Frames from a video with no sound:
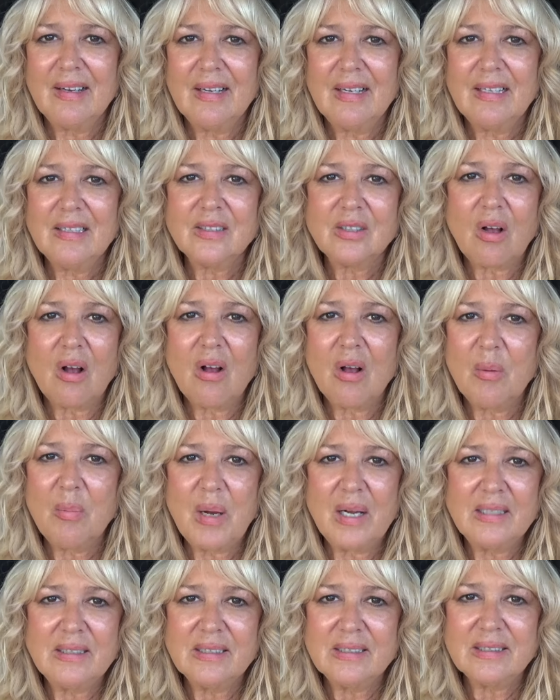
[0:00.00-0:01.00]
It's all
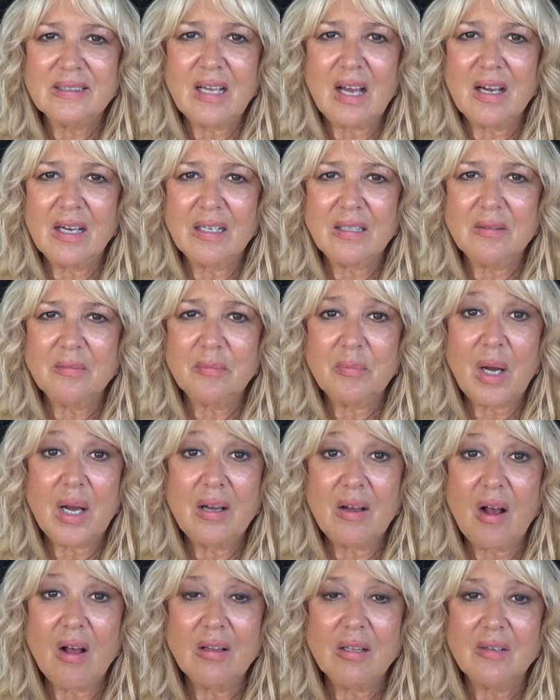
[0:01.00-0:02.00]
by design, by
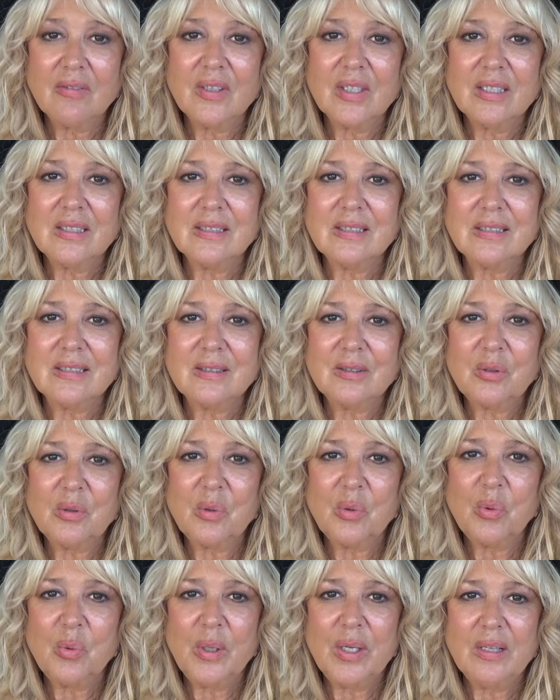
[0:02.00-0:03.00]
all of us.
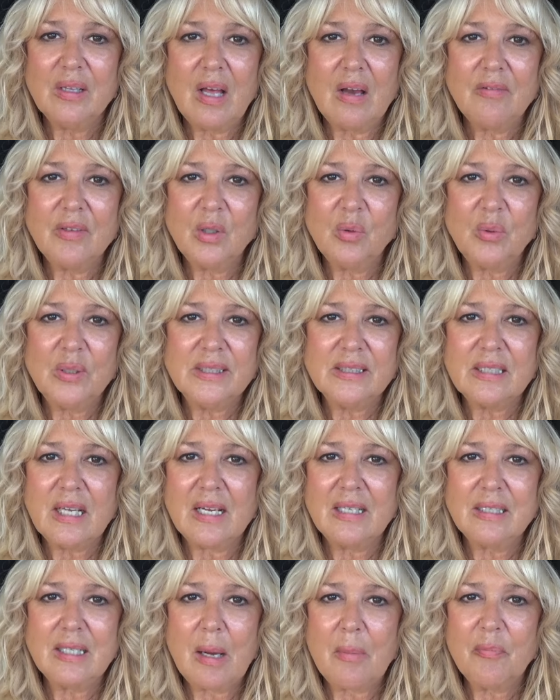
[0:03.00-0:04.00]
We love it, we
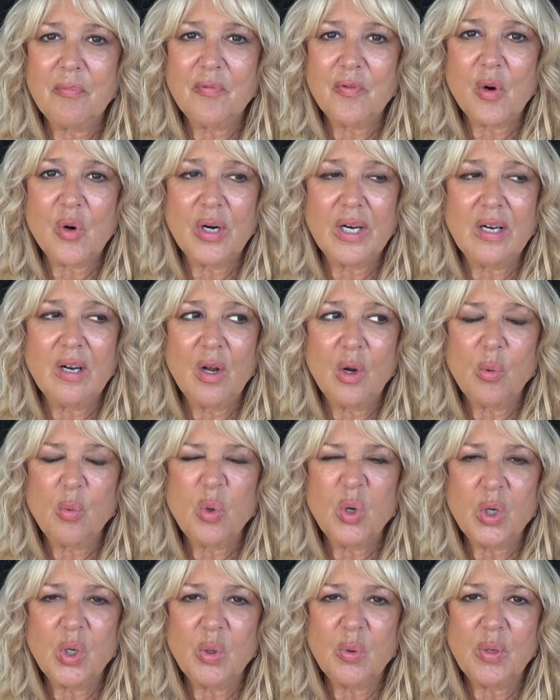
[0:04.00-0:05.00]
signed up for it,
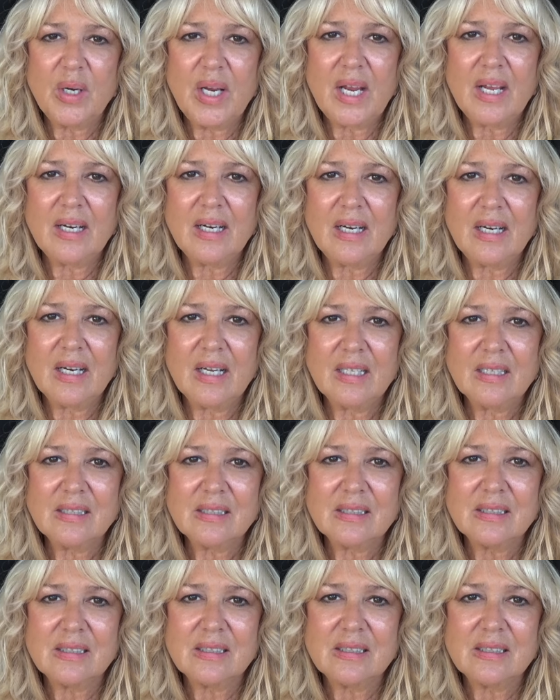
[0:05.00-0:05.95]
we're creating it.